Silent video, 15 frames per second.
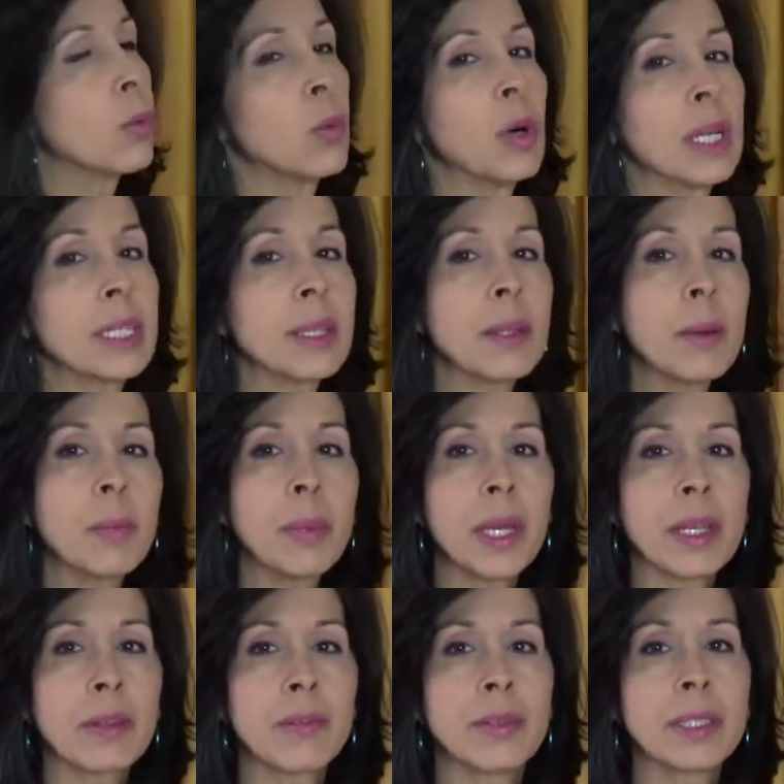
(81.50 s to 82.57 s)
one of the
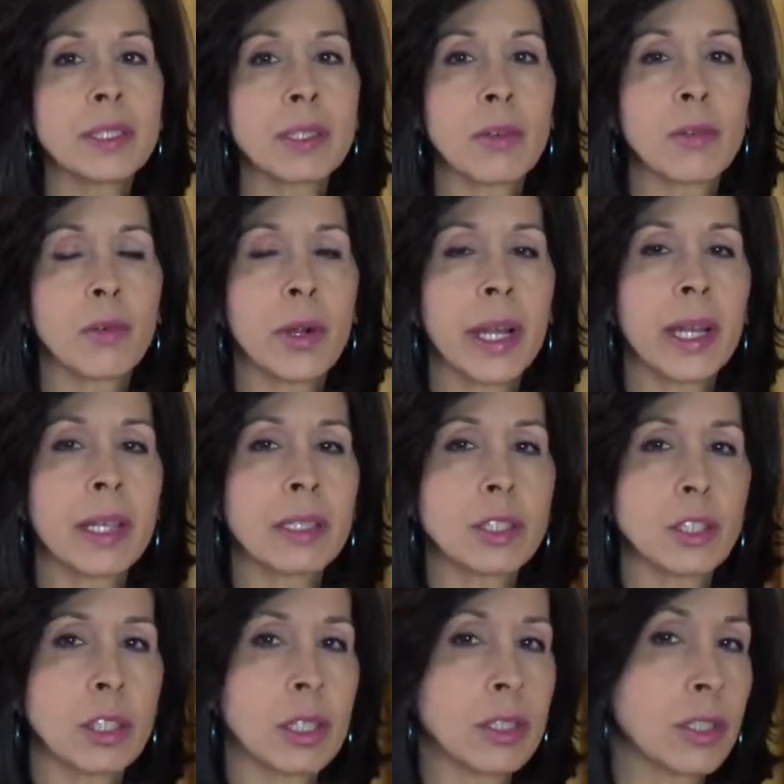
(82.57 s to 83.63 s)
benefits of wearing a
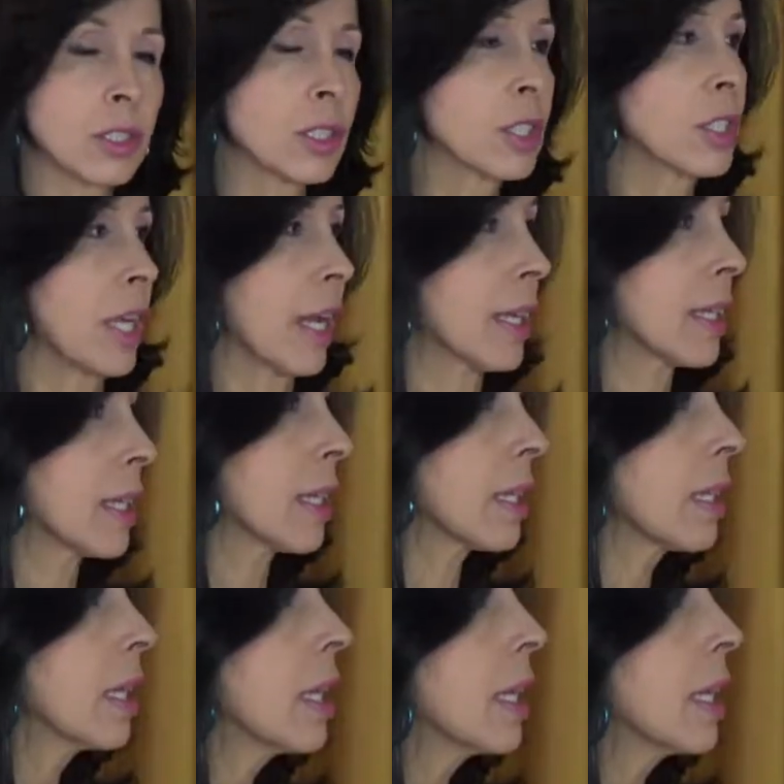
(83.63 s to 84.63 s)
structured jacket